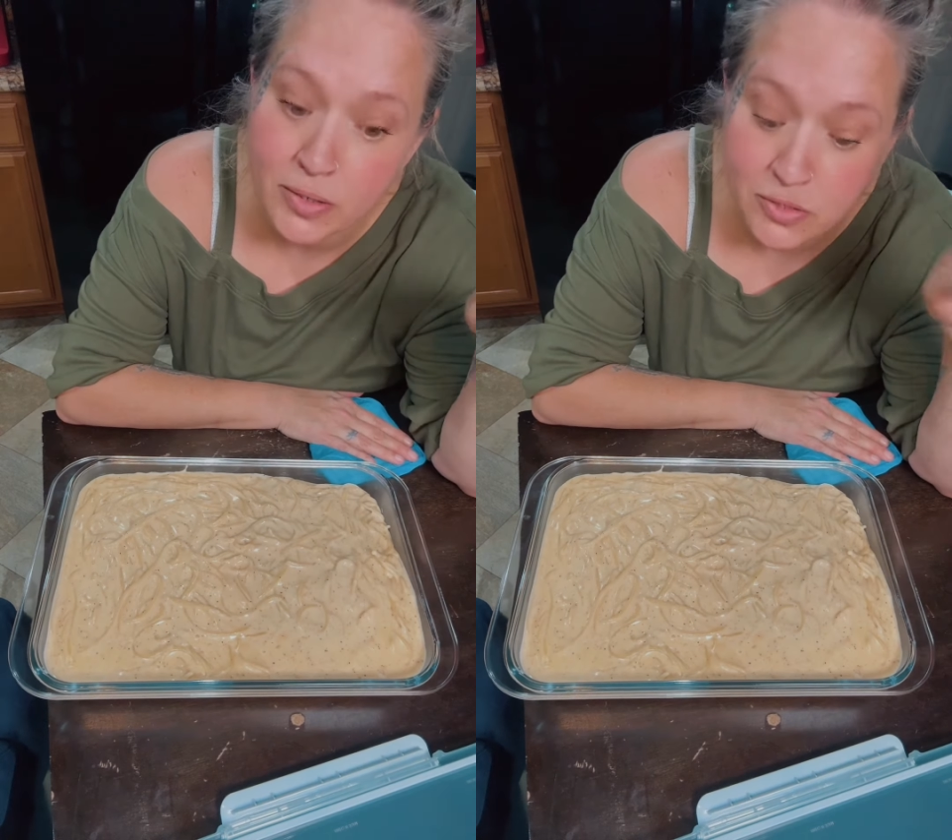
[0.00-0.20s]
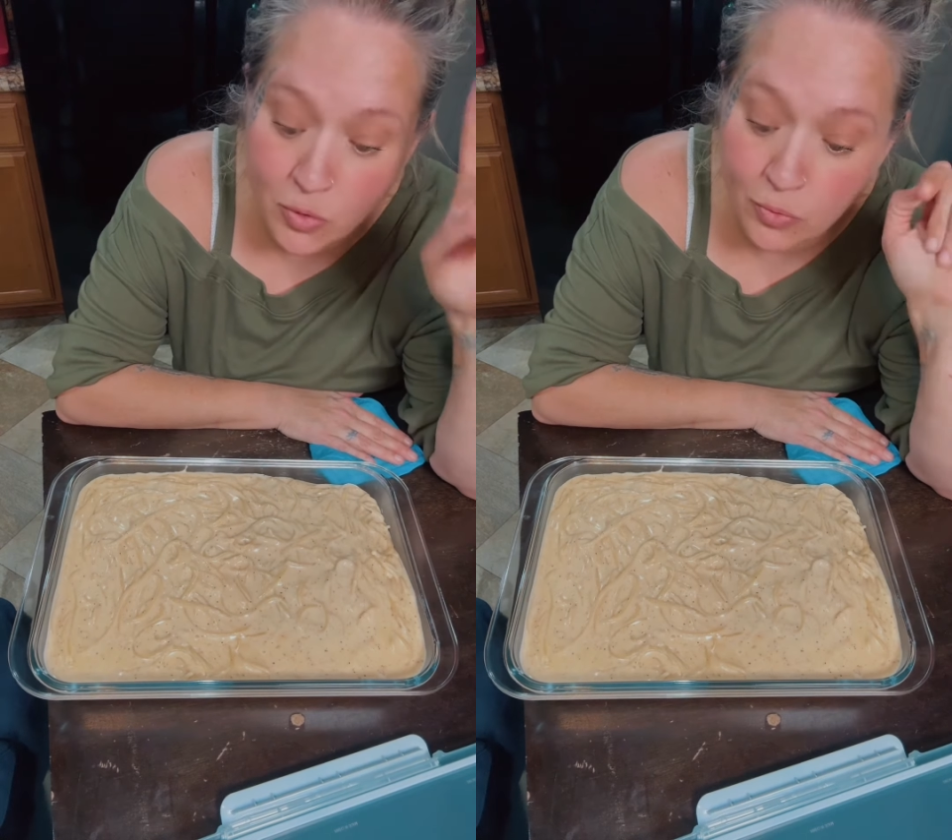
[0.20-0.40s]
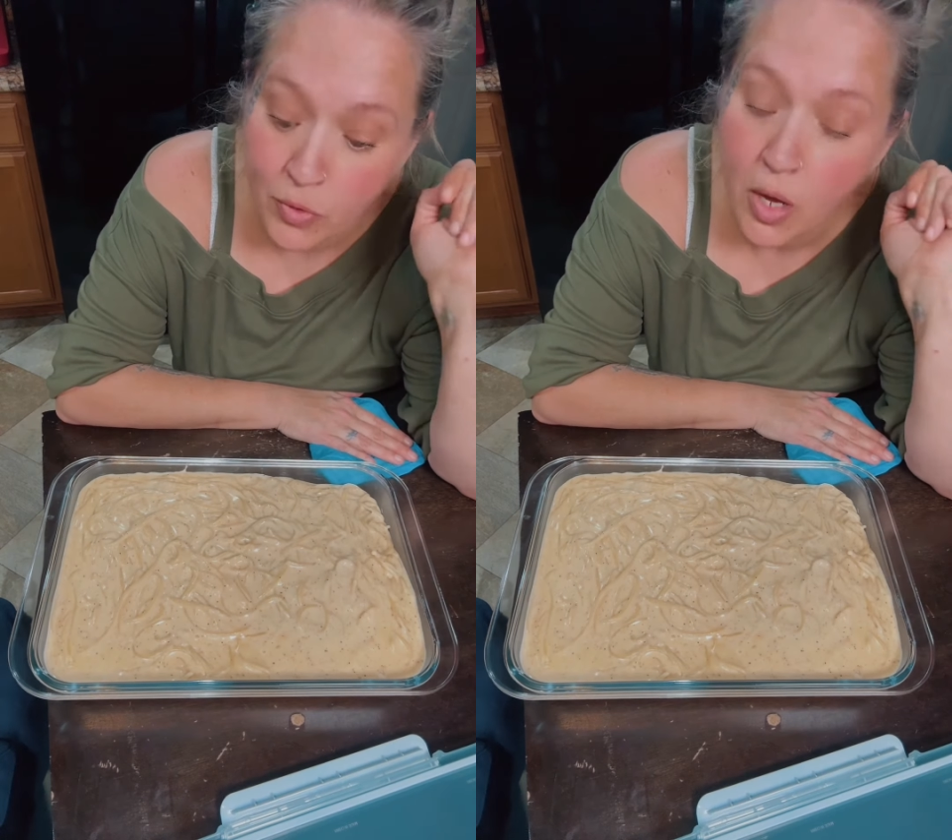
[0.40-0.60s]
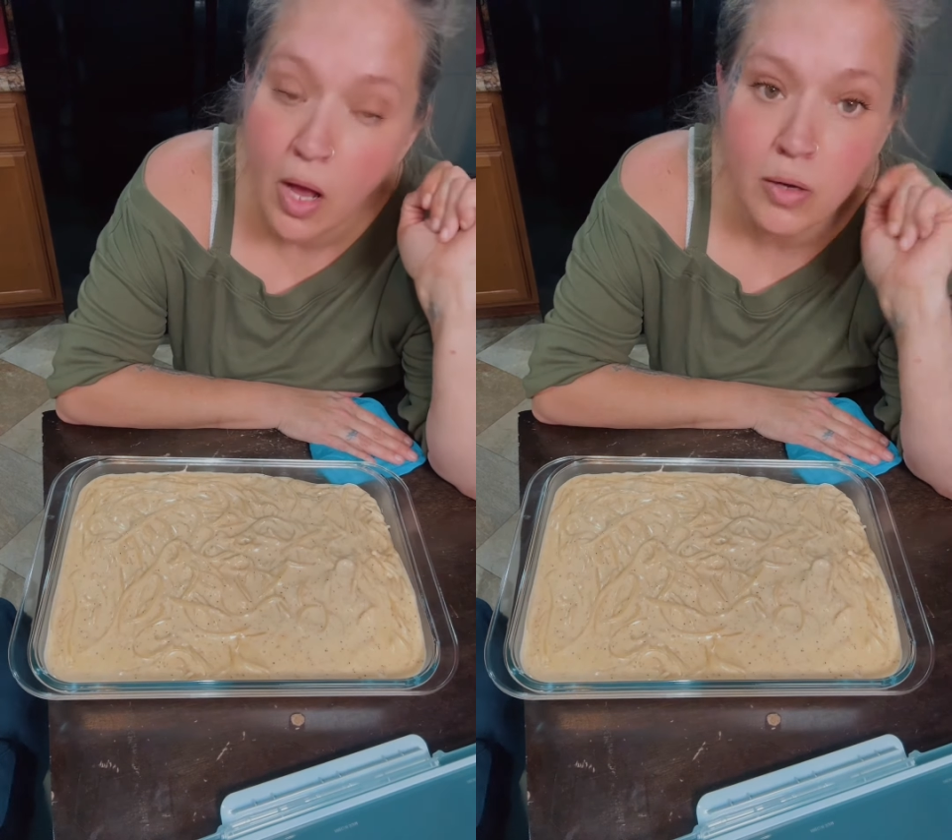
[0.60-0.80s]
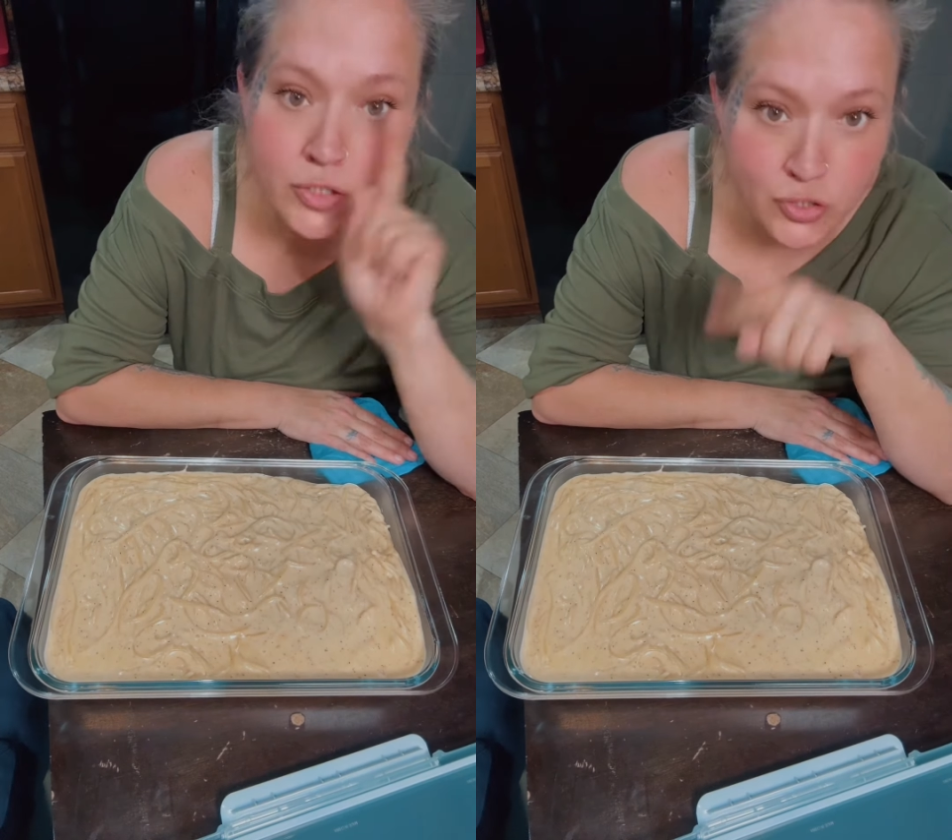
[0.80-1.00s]
So
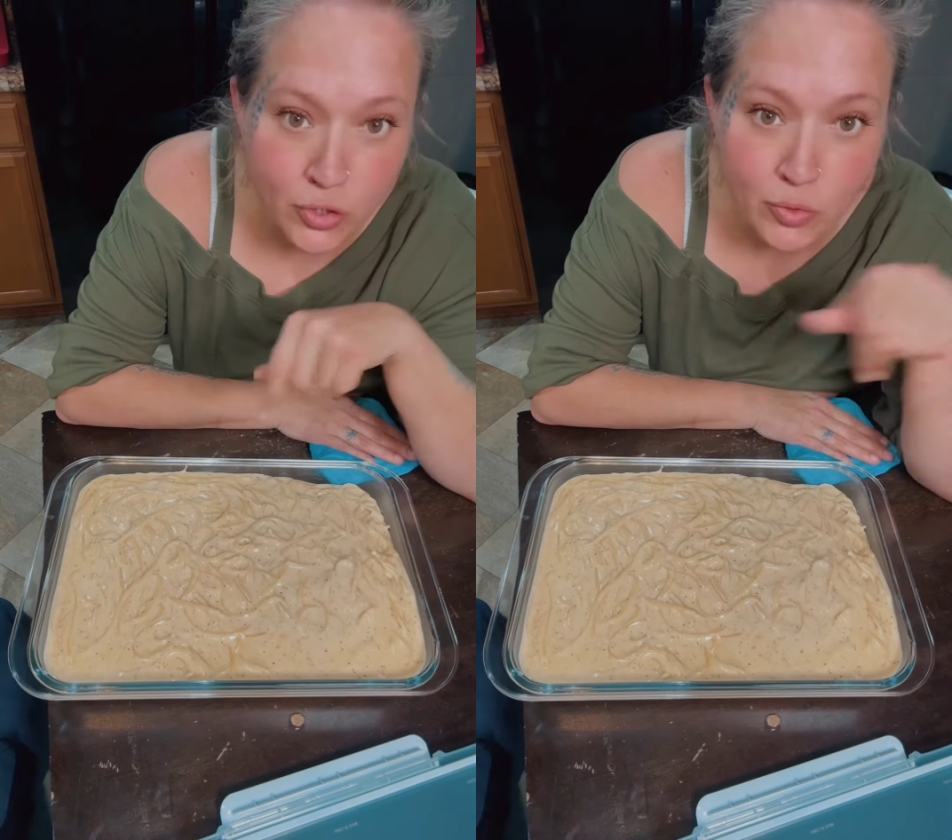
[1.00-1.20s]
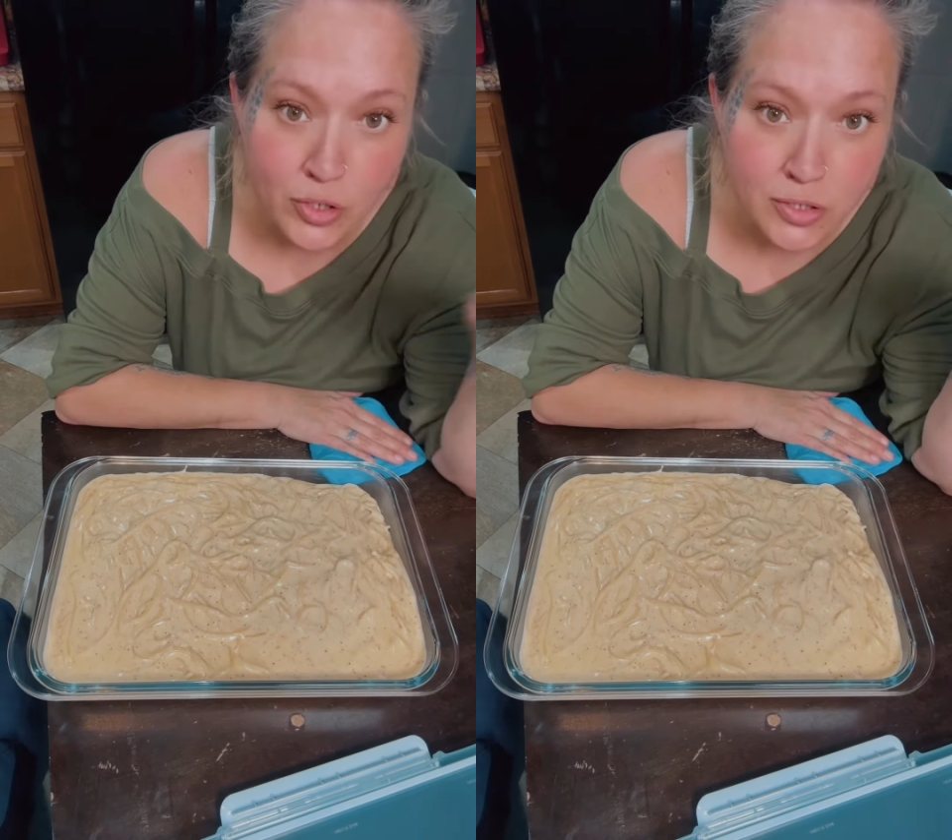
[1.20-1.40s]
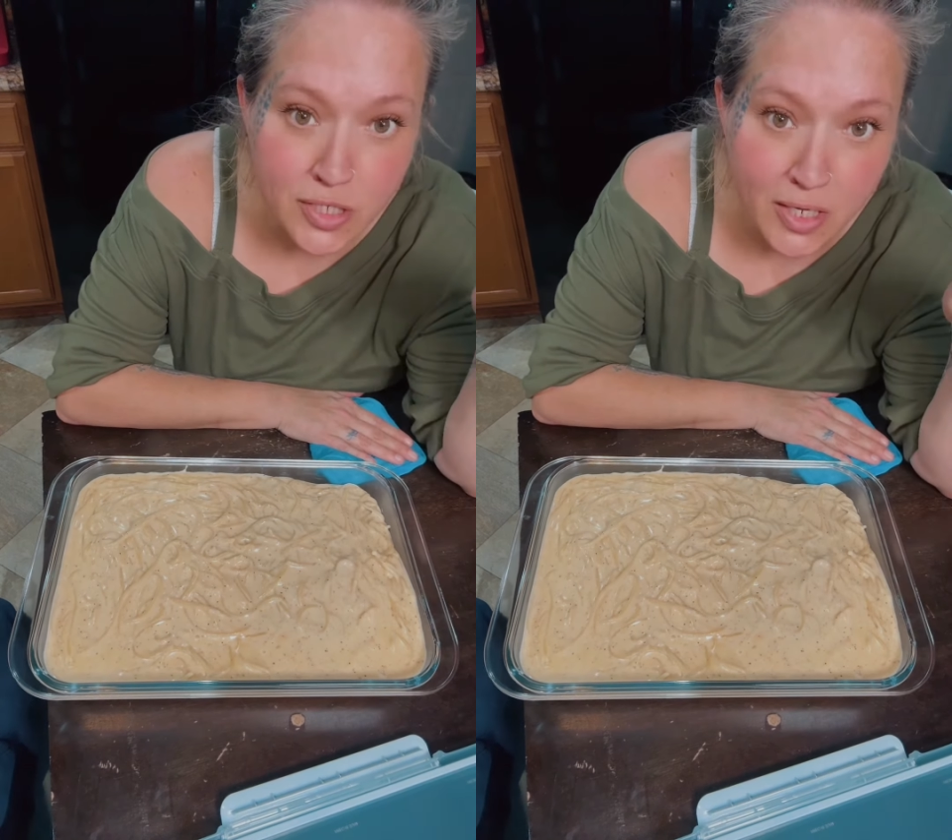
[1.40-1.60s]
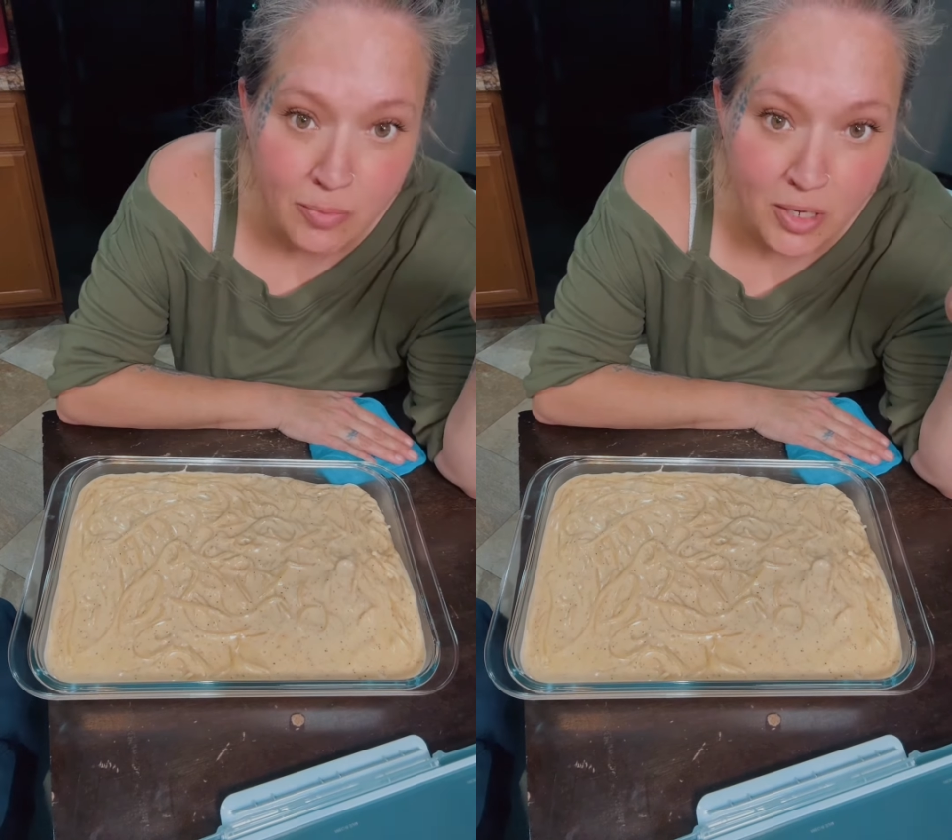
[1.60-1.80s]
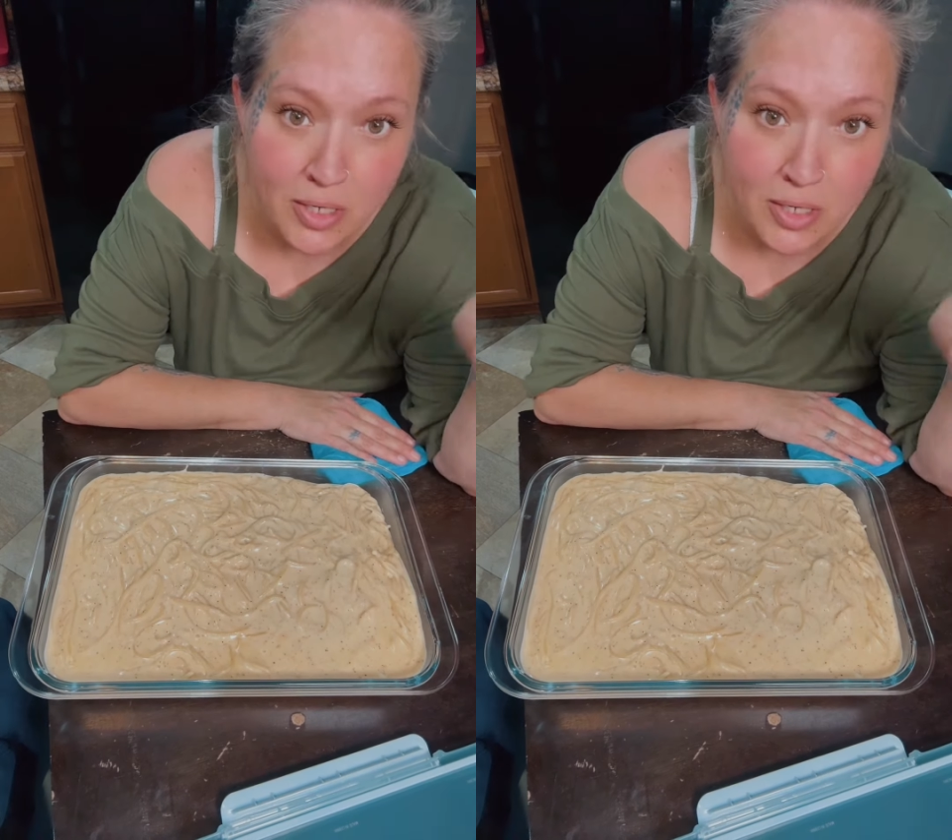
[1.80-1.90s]
I'll show you what it looks like in a minute.